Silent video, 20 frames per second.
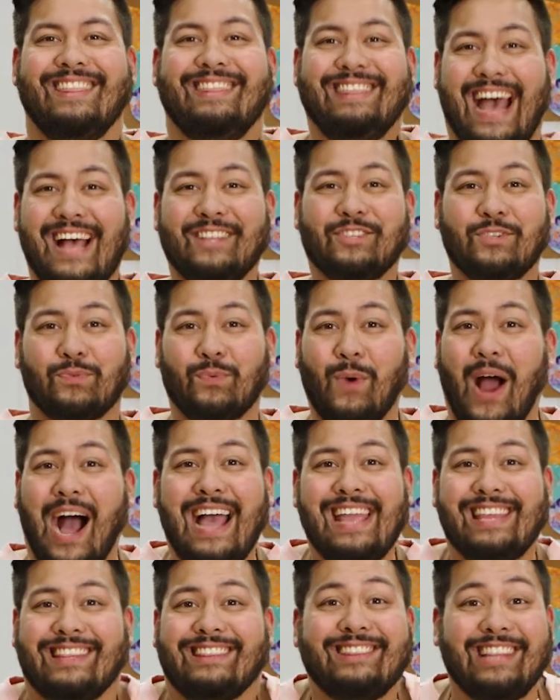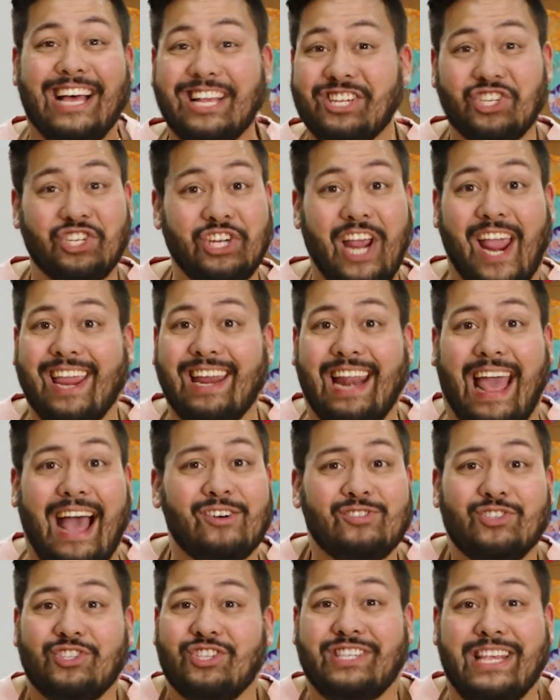That's right. Let's check it
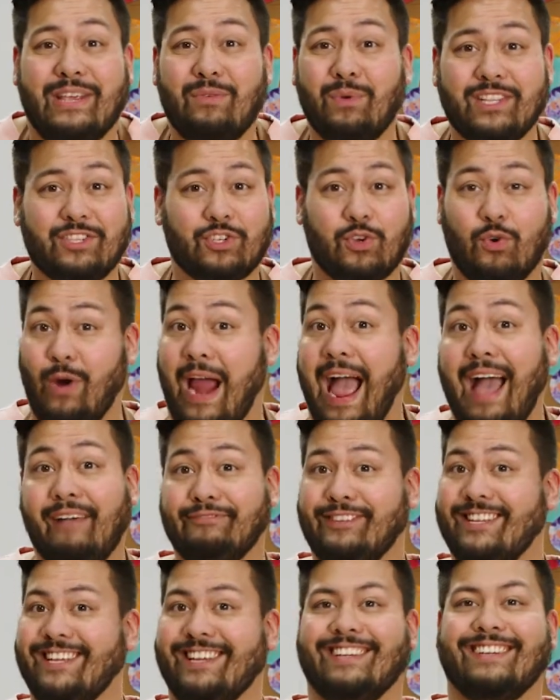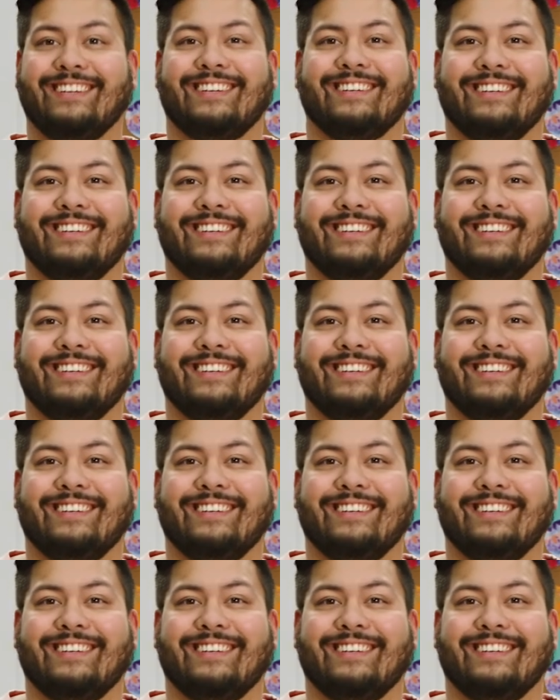out and see what's crafting.